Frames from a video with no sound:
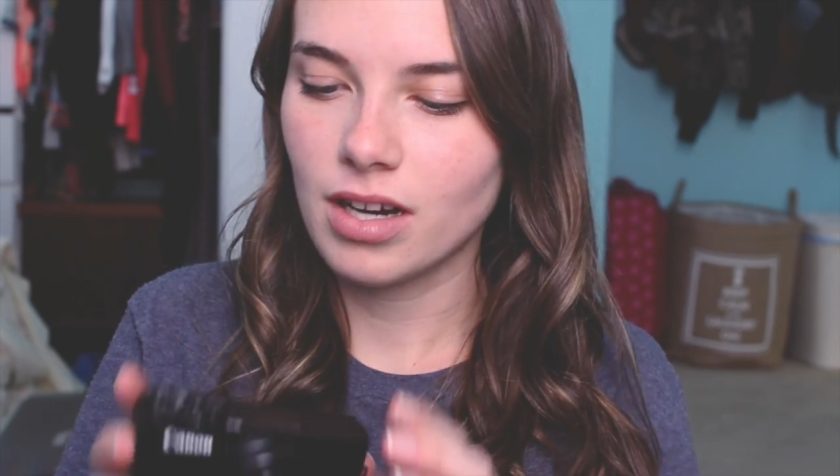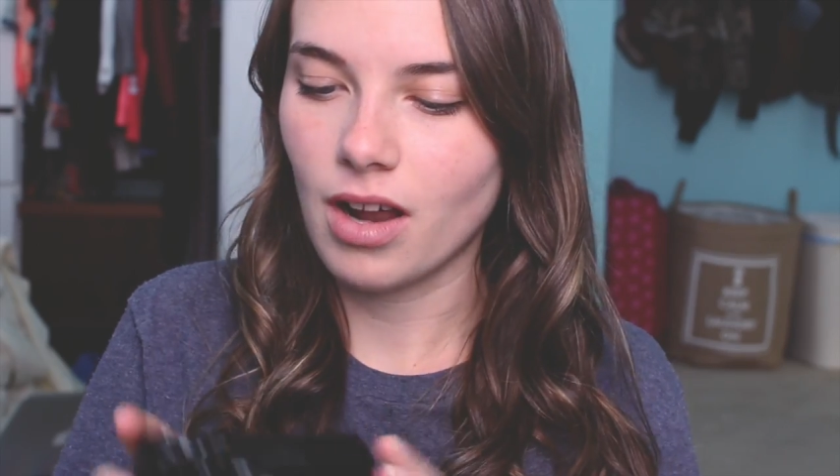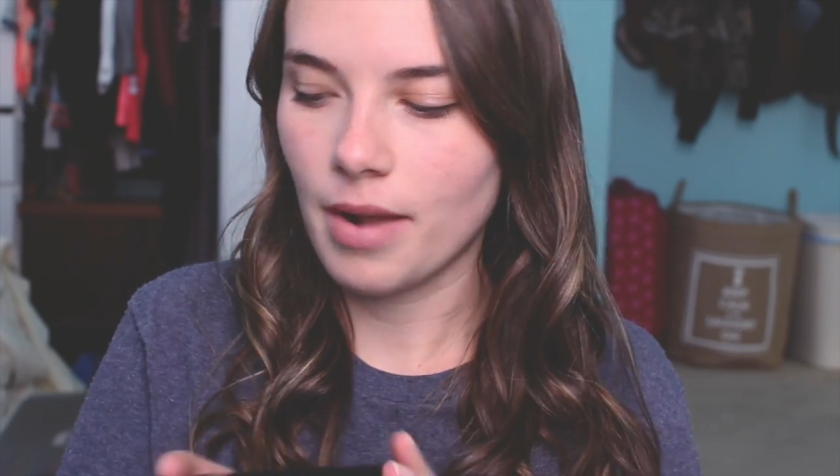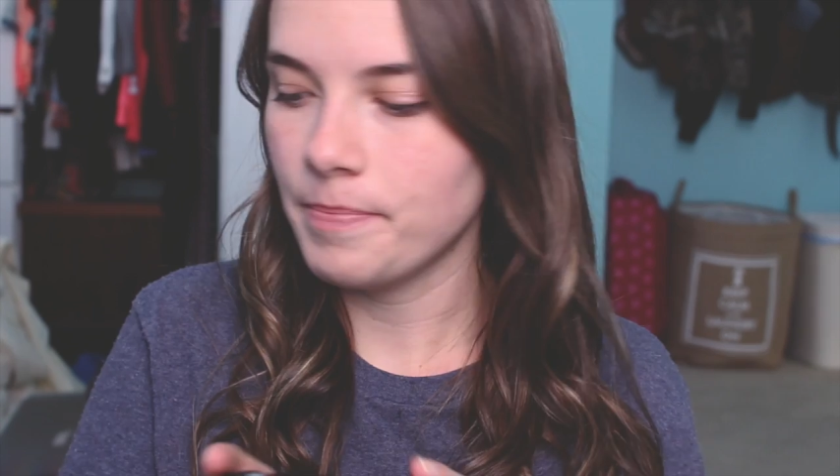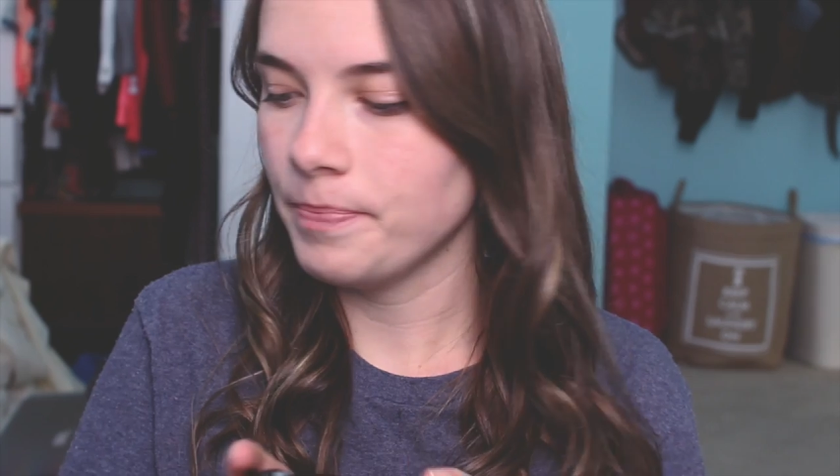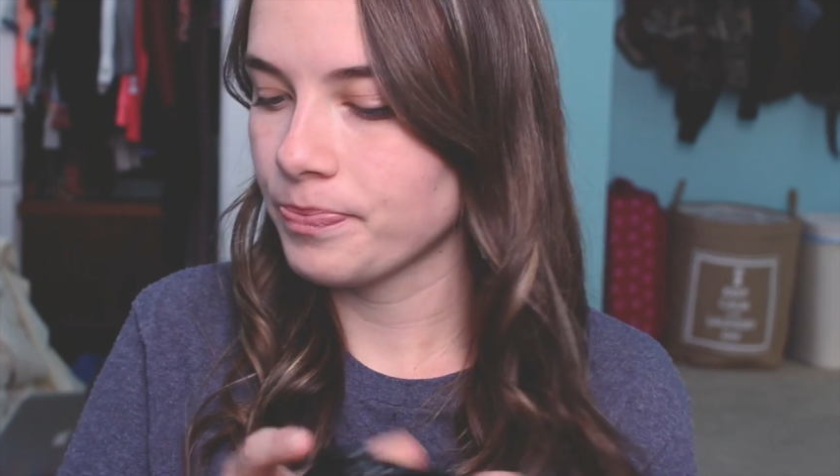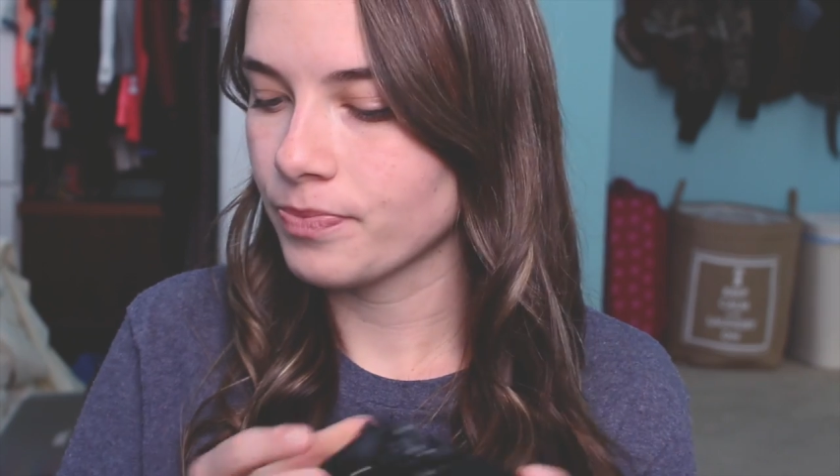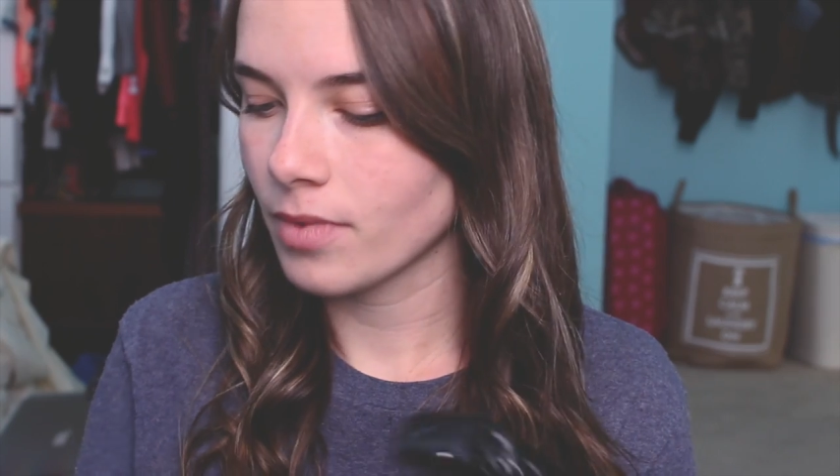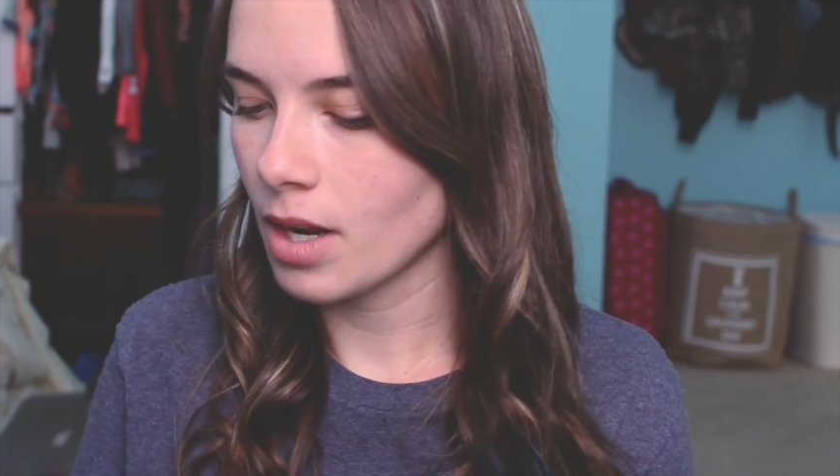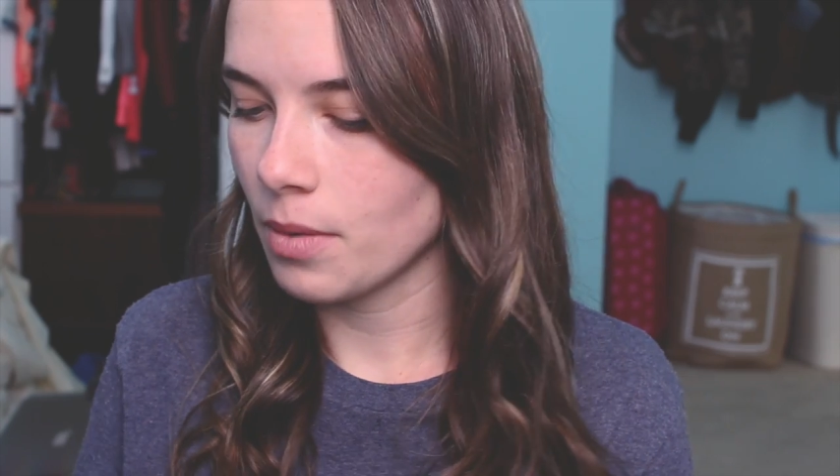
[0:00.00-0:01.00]
it on
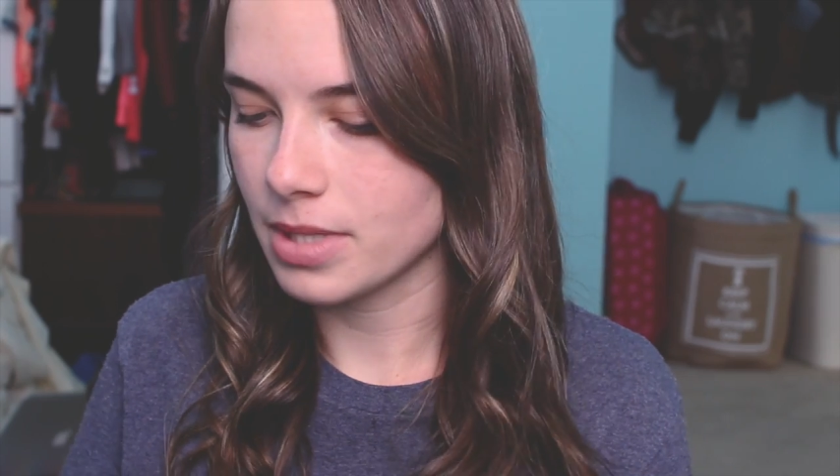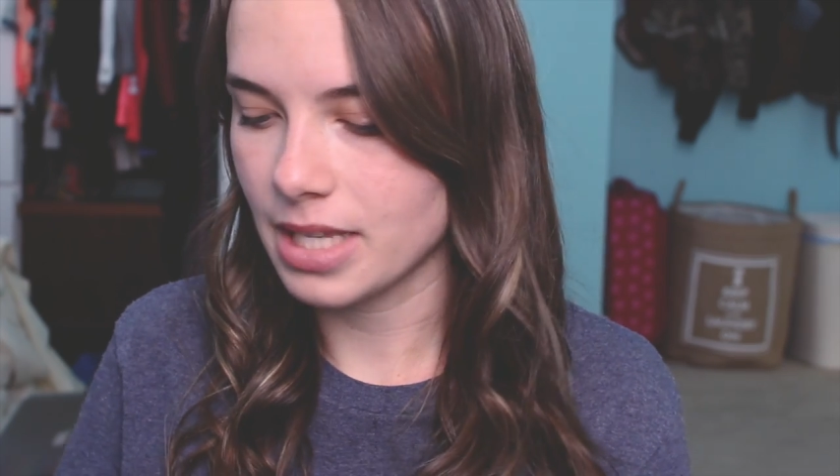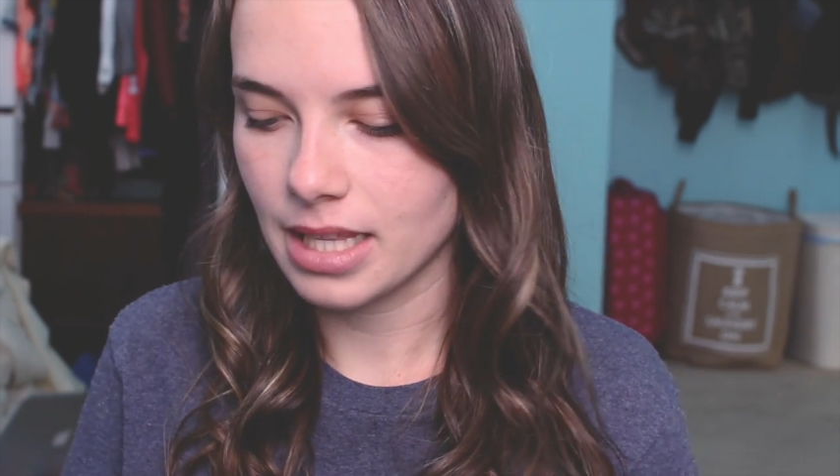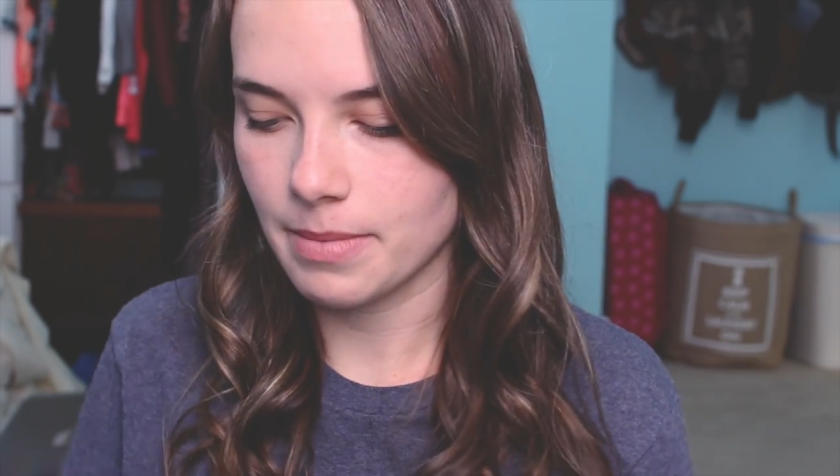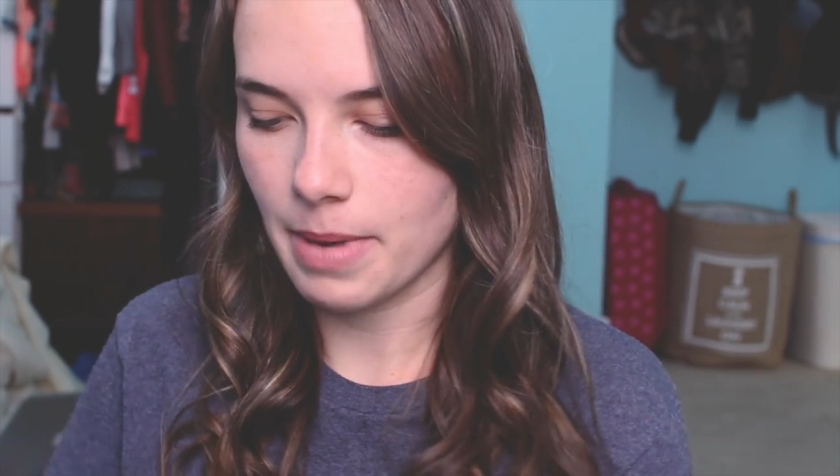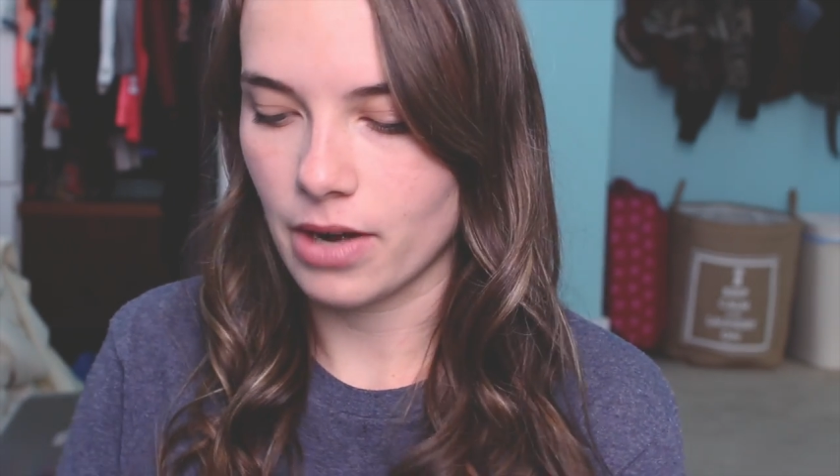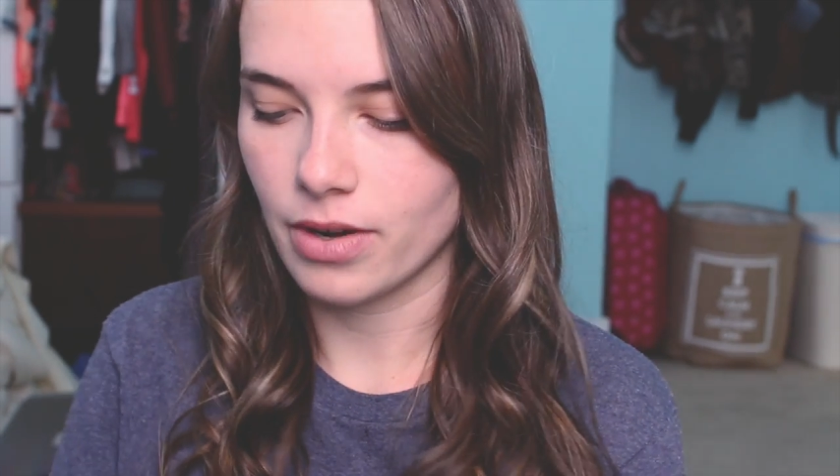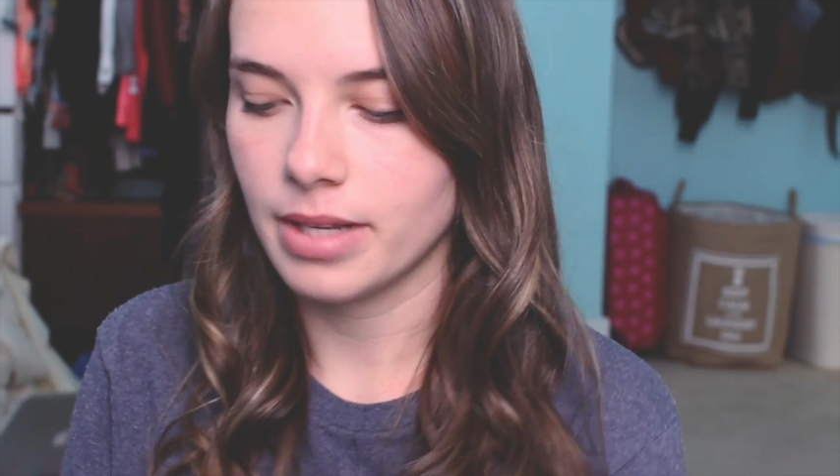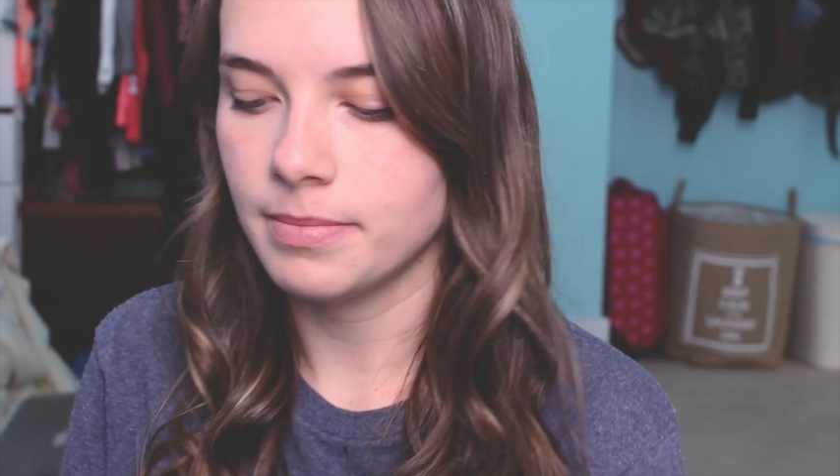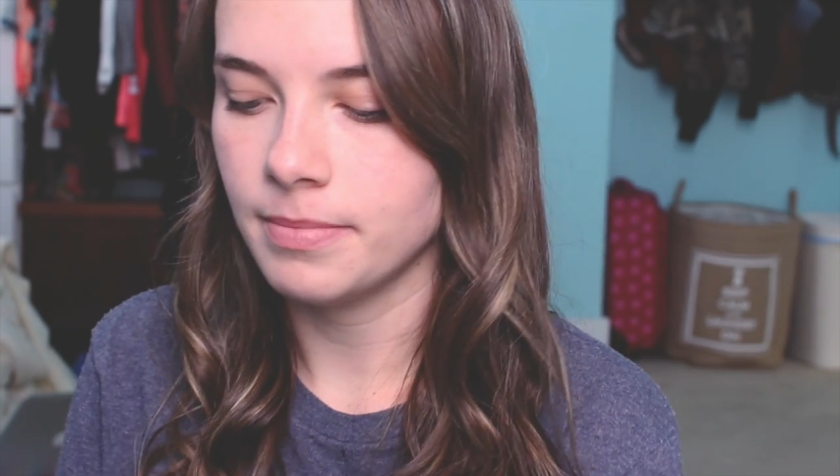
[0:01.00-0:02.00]
once I get the
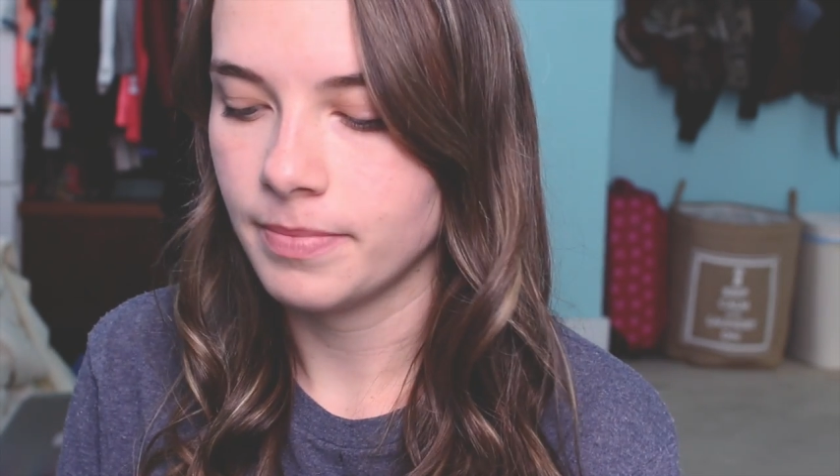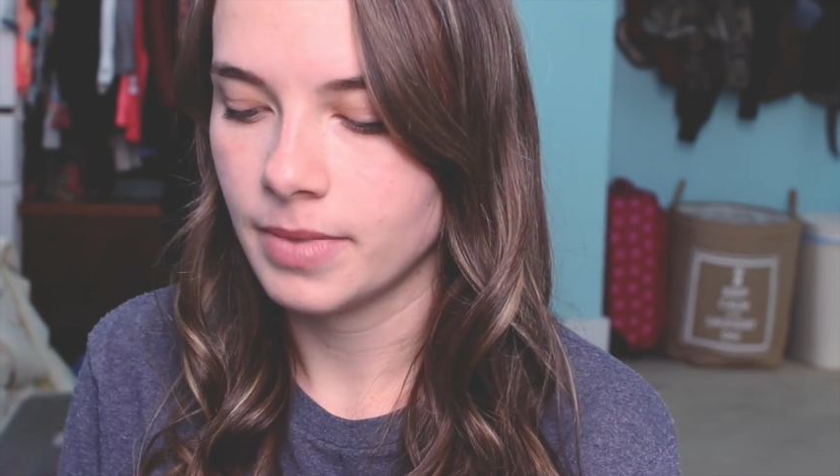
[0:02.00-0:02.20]
battery in